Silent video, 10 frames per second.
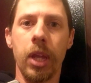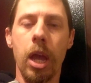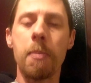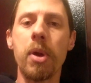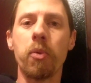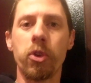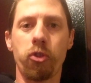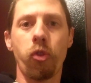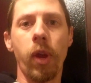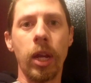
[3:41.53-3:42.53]
a bit
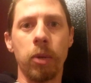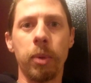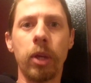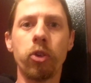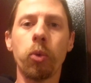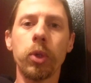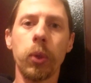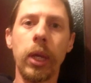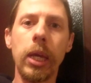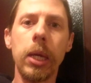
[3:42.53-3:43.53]
restrained because you want your
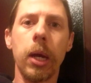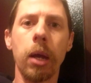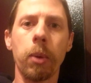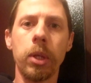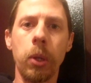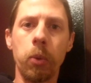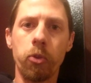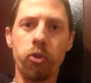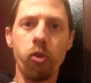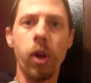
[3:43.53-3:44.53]
ki when you
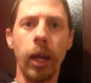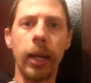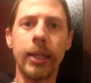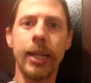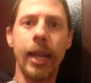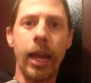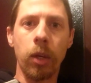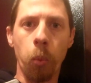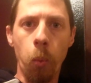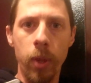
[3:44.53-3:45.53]
strike to
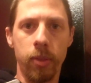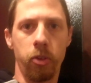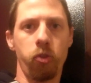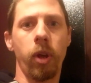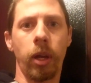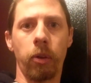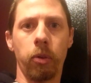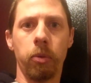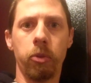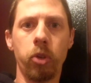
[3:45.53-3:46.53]
land with the strike.
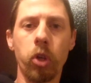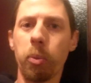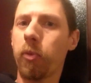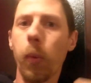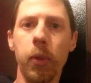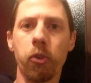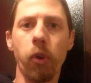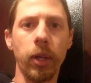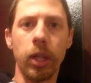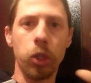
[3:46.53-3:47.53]
So just before the
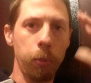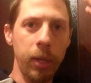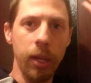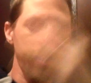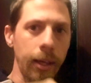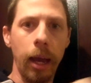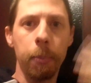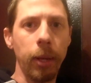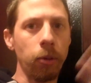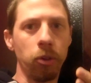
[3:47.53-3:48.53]
strike, there should be nothing
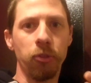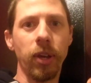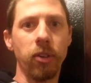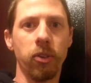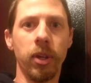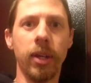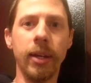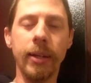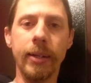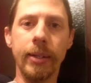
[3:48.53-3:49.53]
happening on your face.
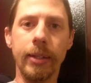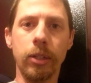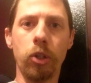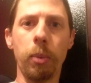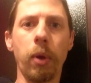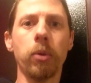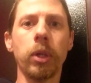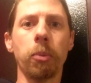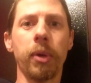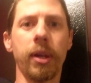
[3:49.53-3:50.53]
You should be holding
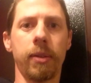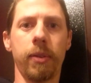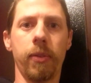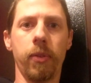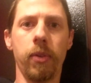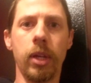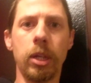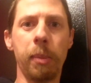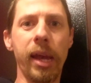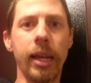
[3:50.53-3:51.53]
your breath in
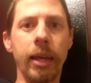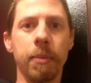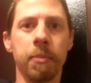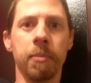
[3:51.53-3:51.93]
your belly.